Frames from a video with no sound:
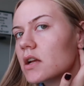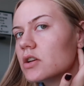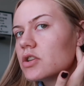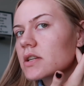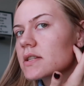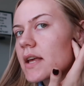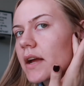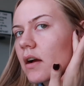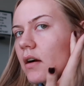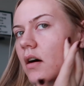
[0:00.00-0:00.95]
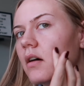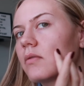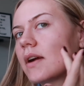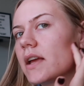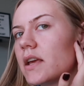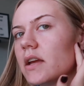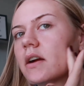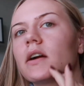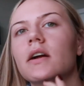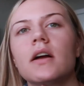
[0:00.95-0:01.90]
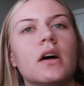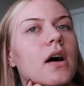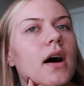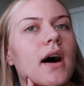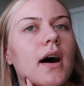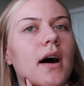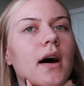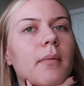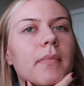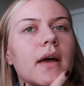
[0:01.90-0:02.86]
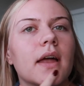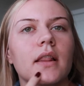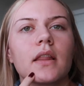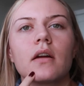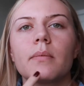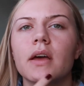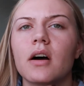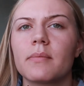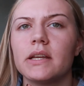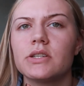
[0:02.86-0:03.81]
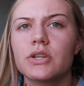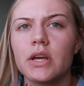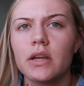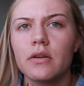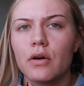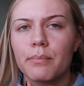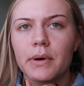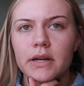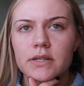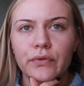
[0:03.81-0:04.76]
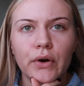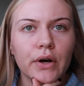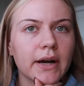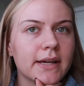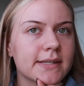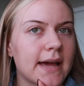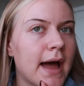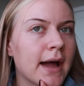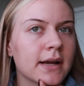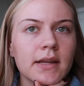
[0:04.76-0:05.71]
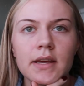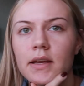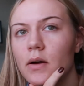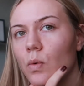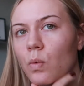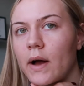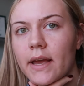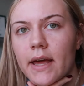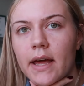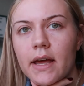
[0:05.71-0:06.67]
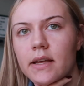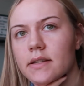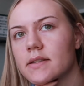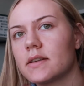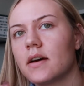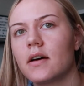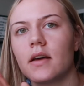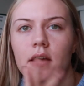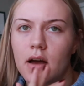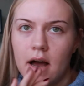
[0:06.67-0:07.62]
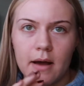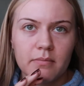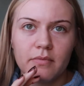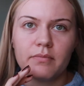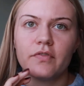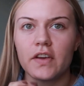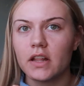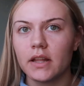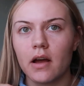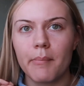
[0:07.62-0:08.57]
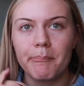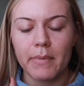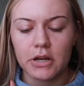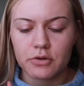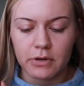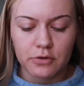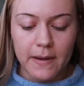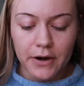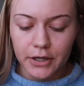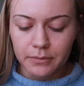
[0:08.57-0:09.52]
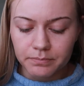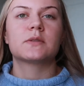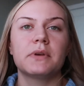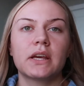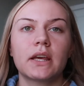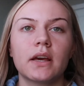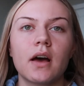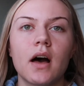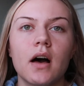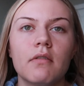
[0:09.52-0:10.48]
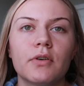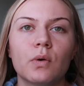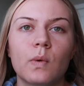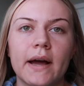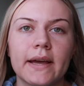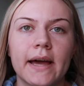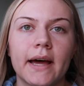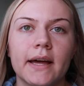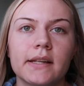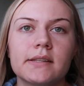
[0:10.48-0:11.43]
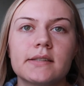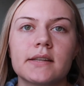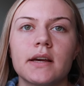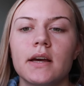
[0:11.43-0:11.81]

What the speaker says: just like right here, and a little bit on my chin, but as far as acne, whiteheads, I'm feeling much, much better. Speaking of whiteheads,